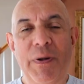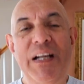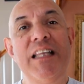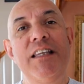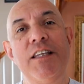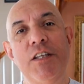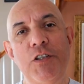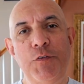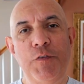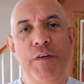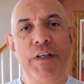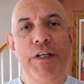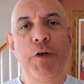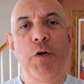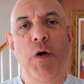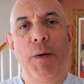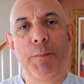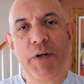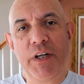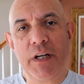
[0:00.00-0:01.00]
But in this
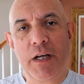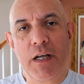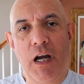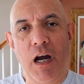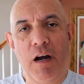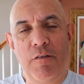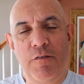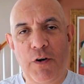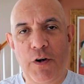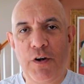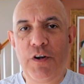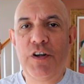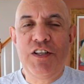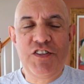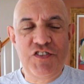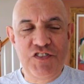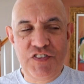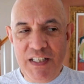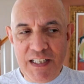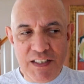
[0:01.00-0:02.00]
video, I'm going to cover
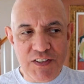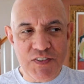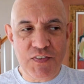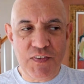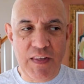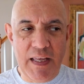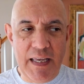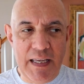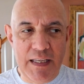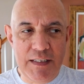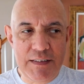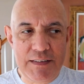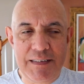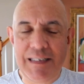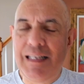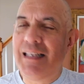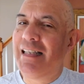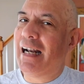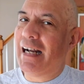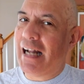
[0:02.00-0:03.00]
six things
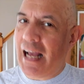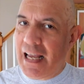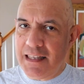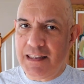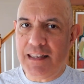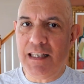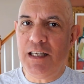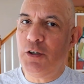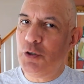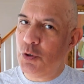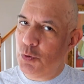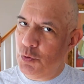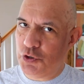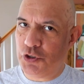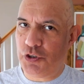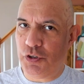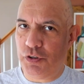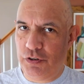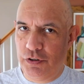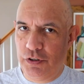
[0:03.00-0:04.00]
that I think you
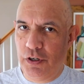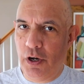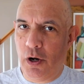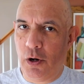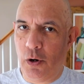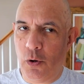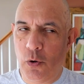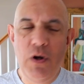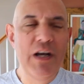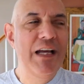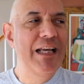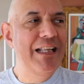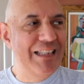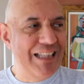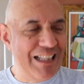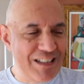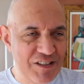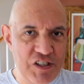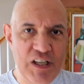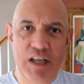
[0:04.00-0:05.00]
should know
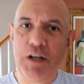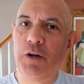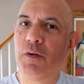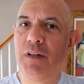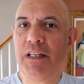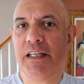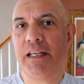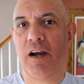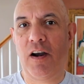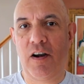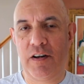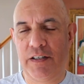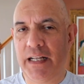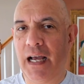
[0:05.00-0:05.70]
that generally are